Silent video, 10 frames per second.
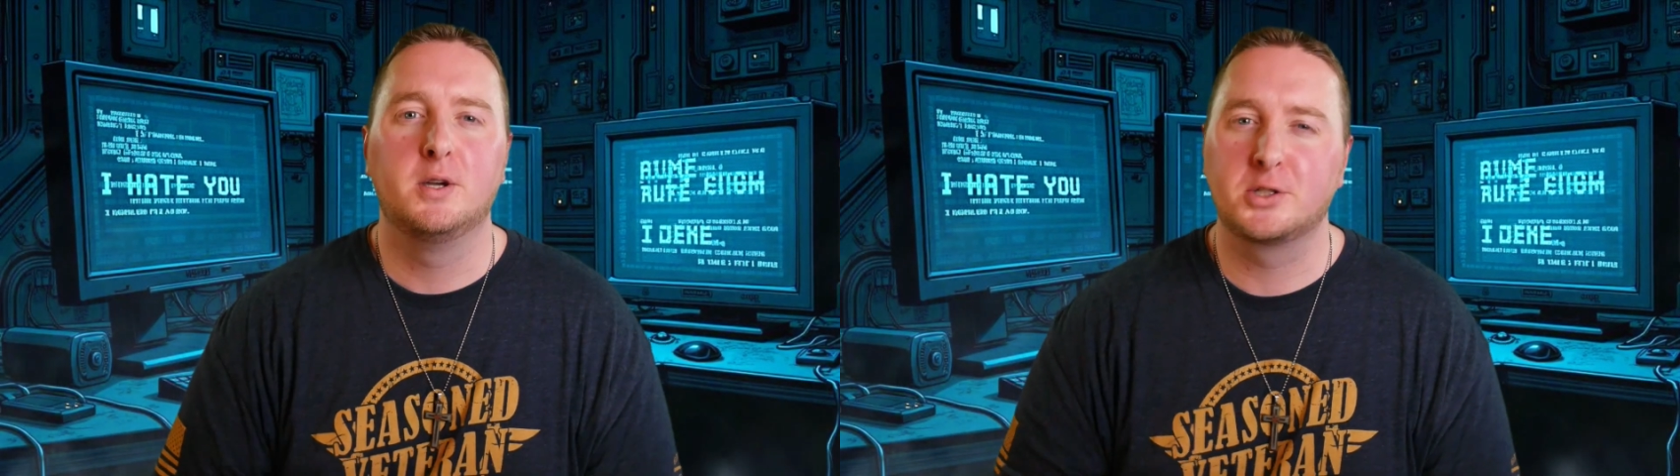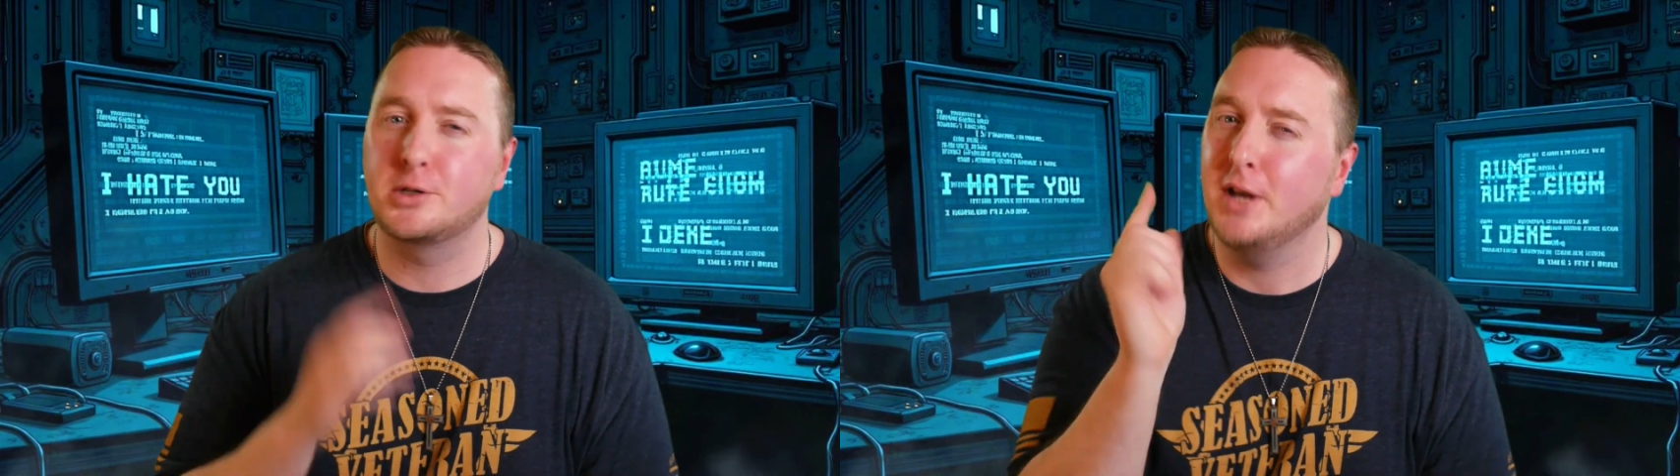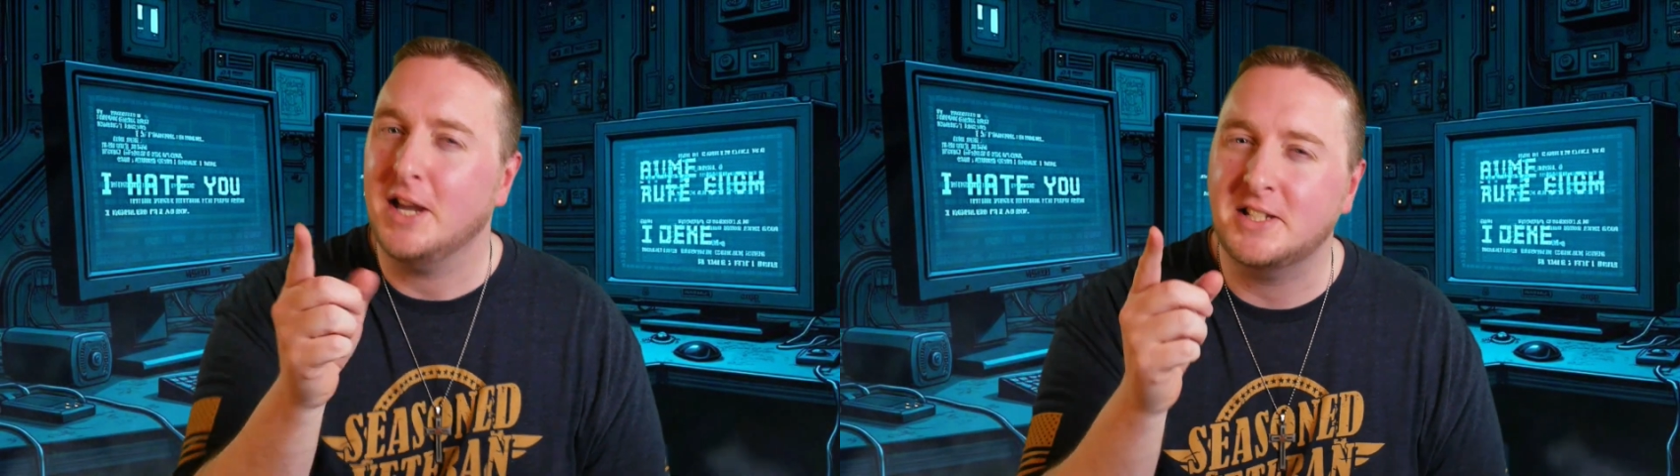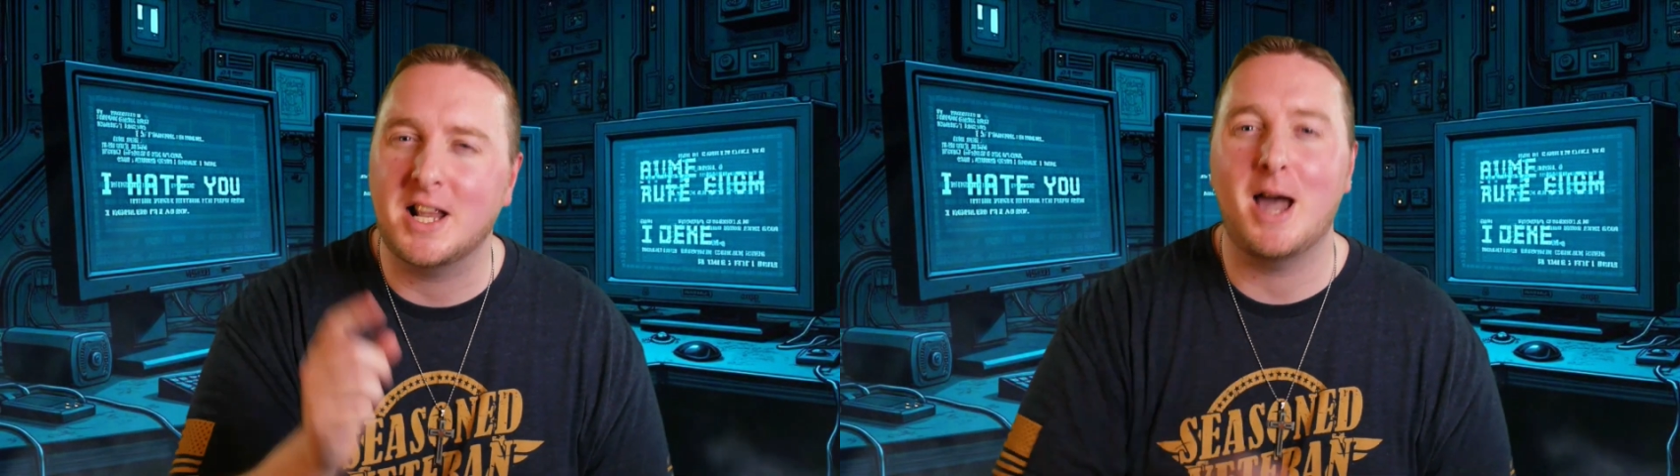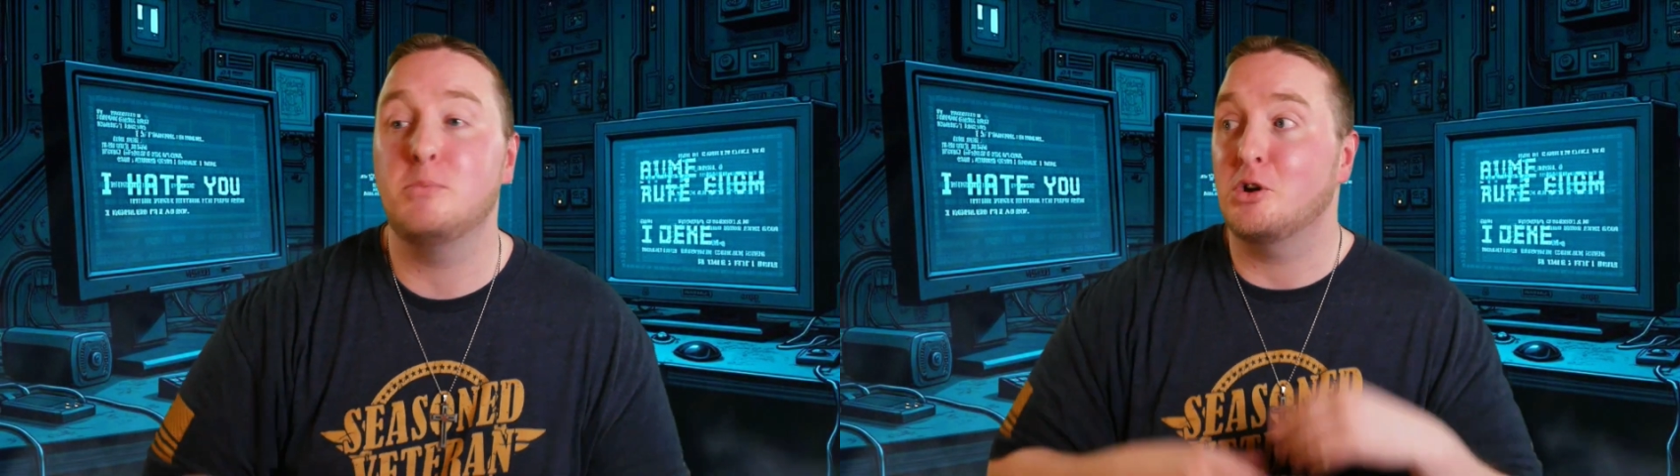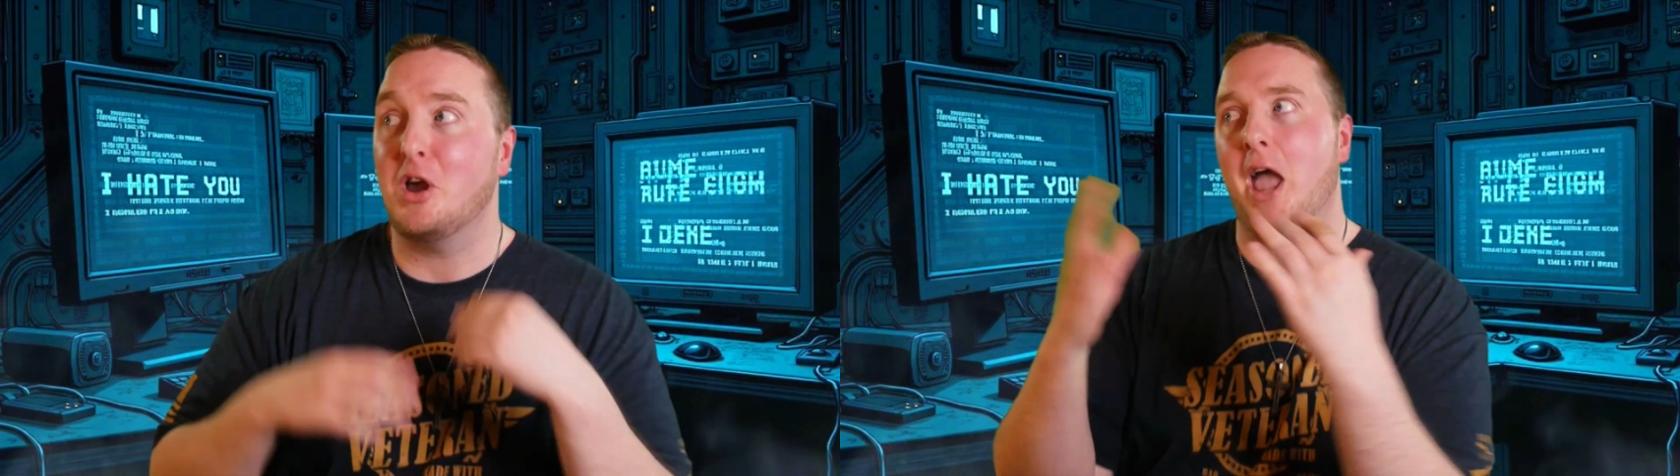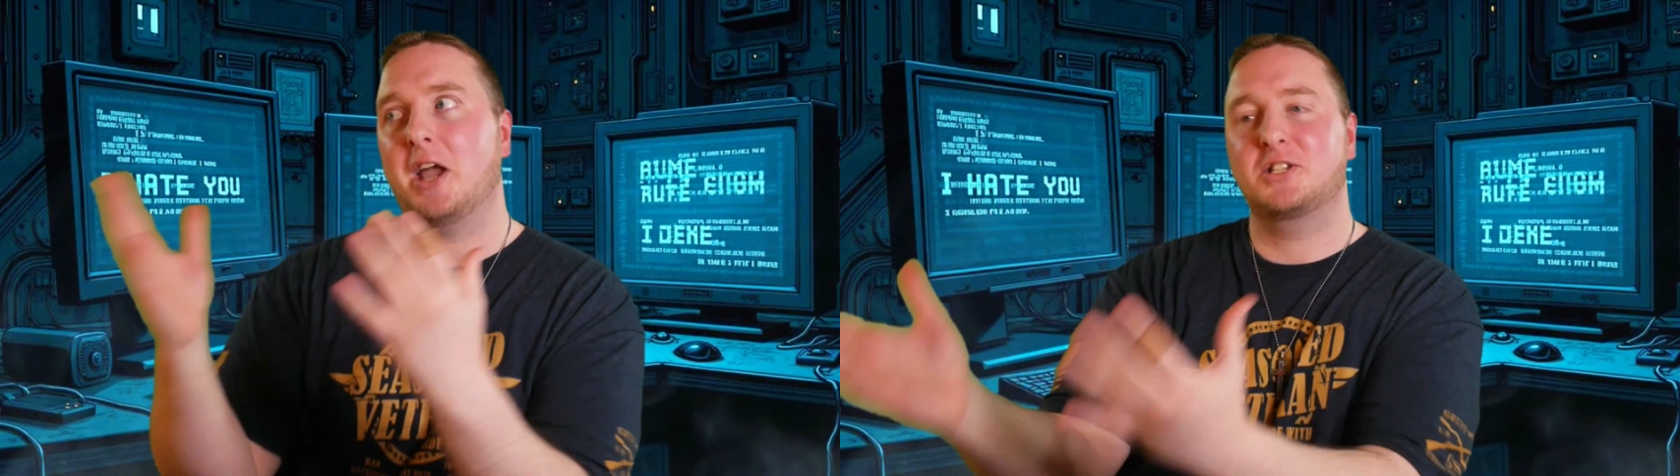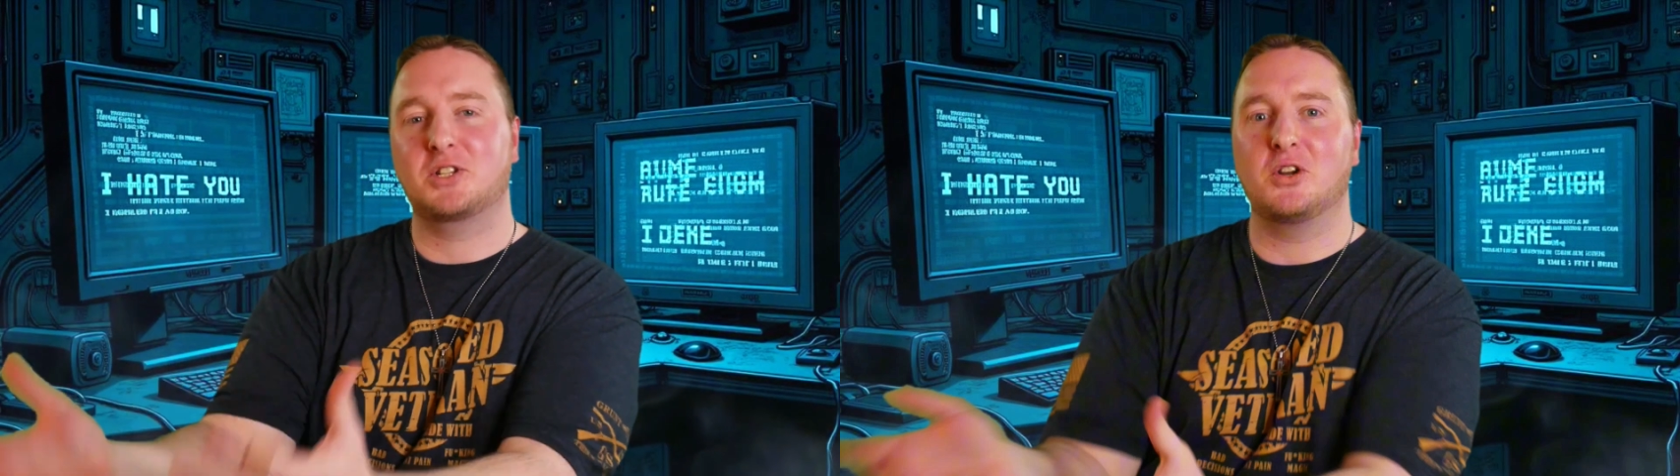So, next time your
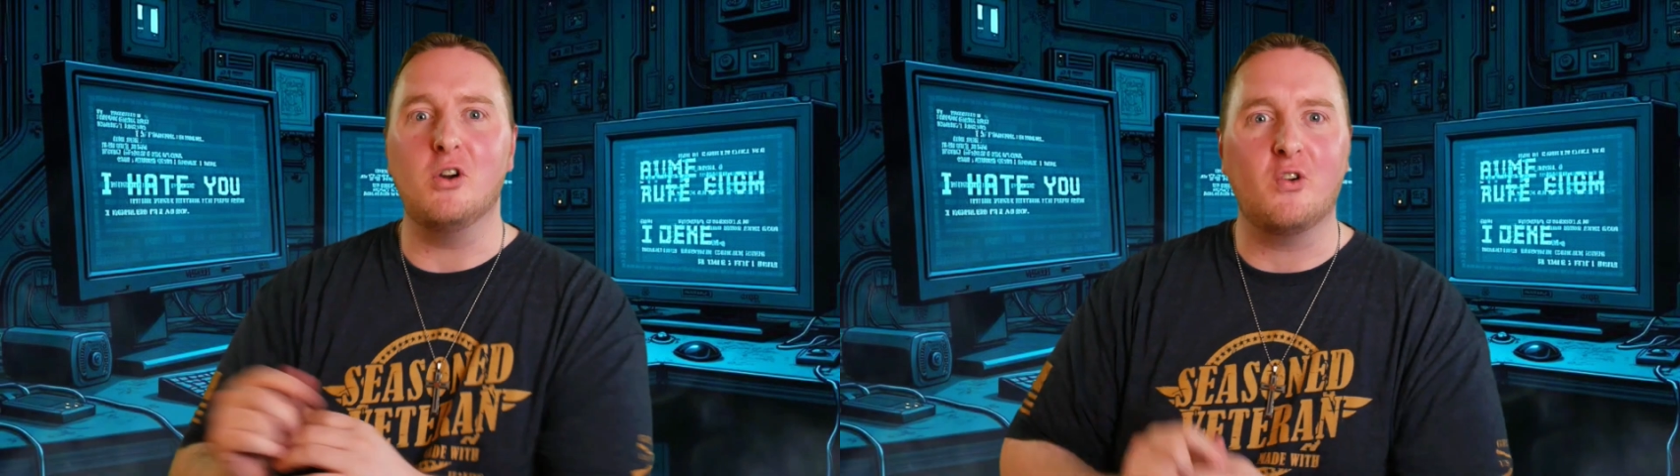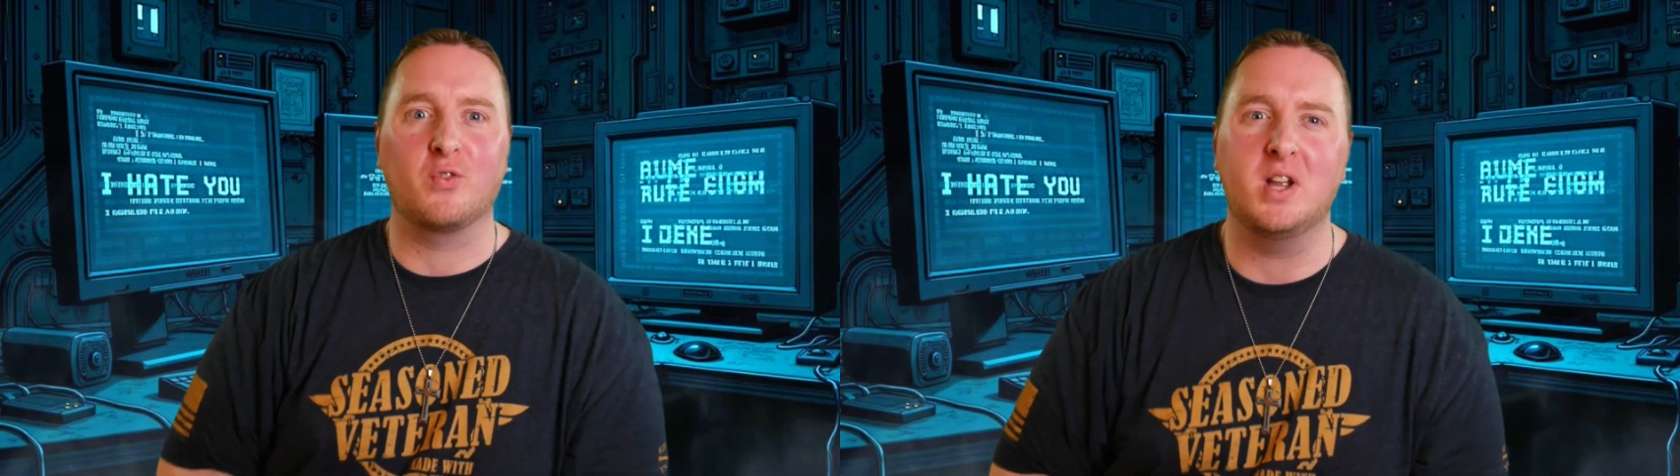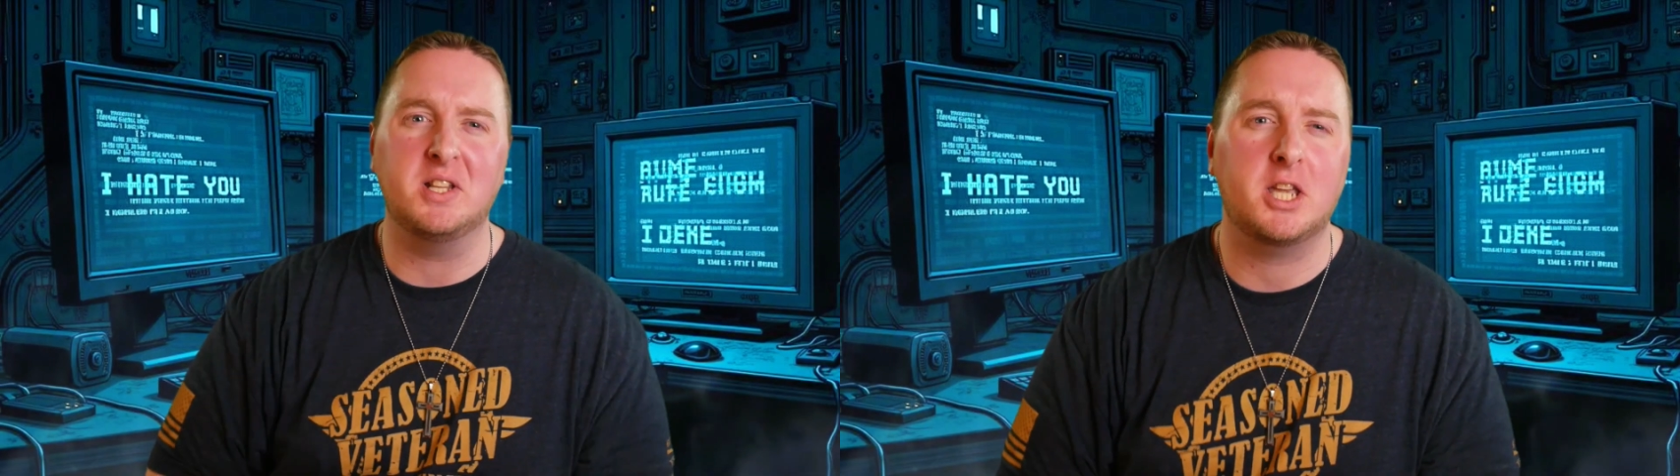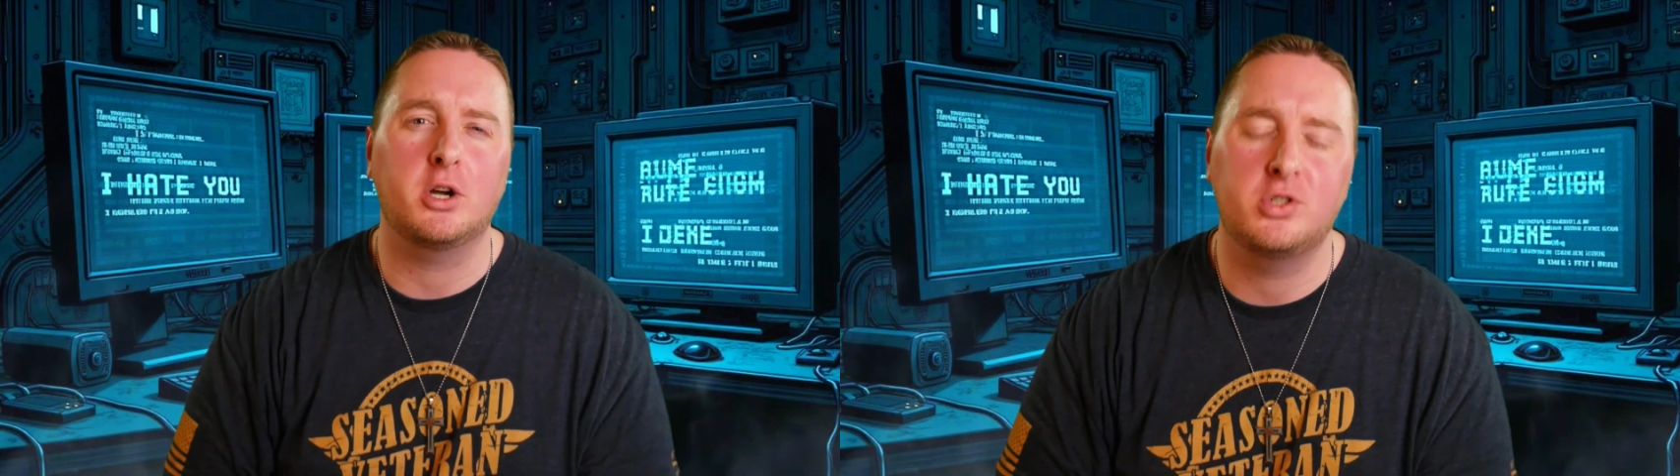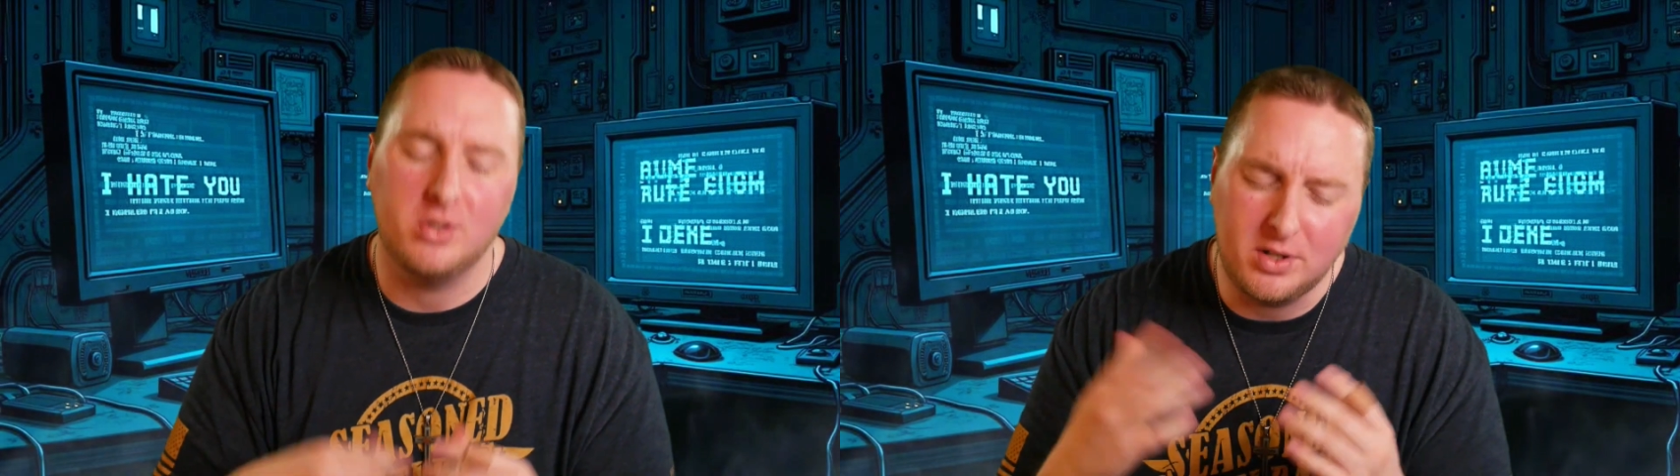ex girlfriend tells you,